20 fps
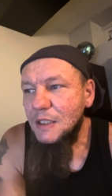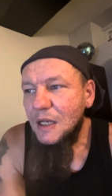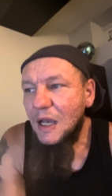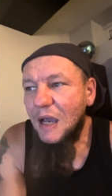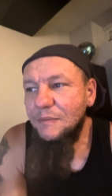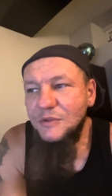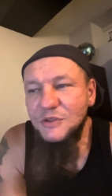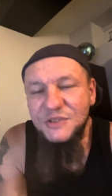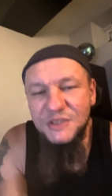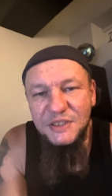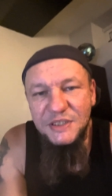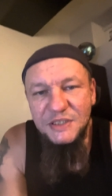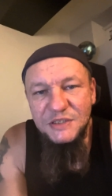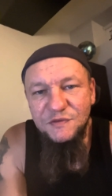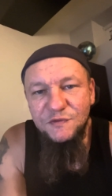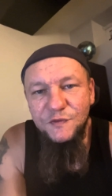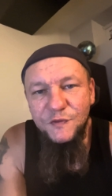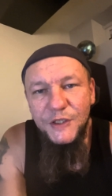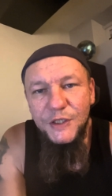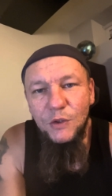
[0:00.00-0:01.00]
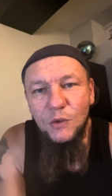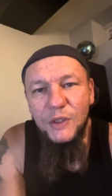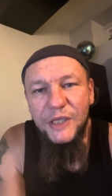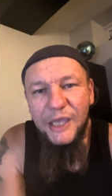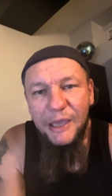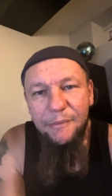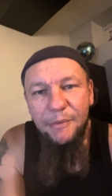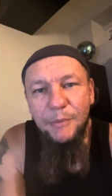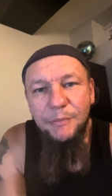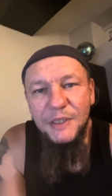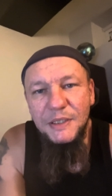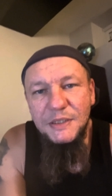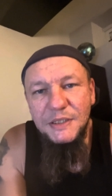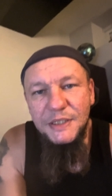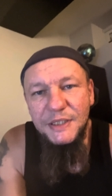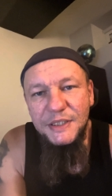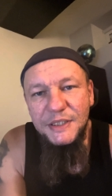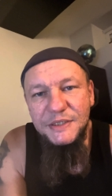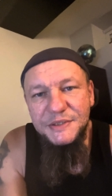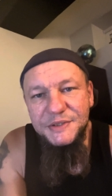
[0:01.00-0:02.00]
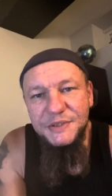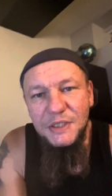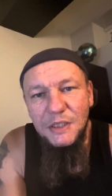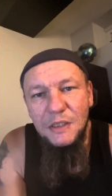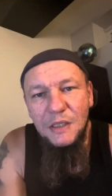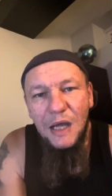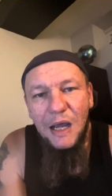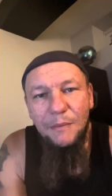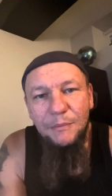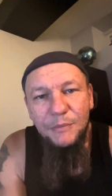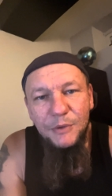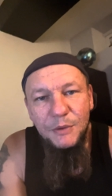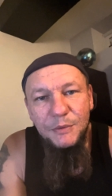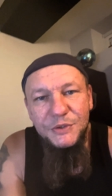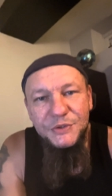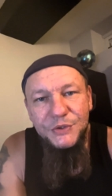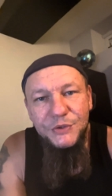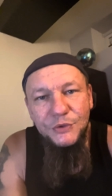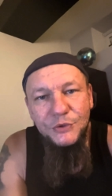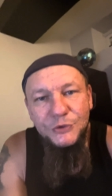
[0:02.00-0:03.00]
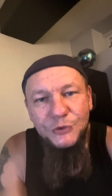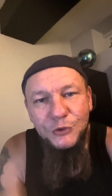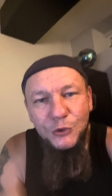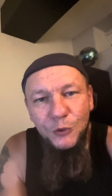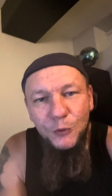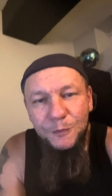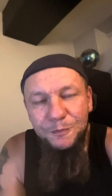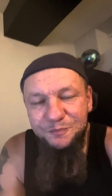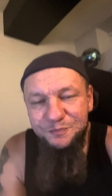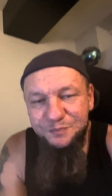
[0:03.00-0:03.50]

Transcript: I'm using this video capabilities, I'm public to YouTube,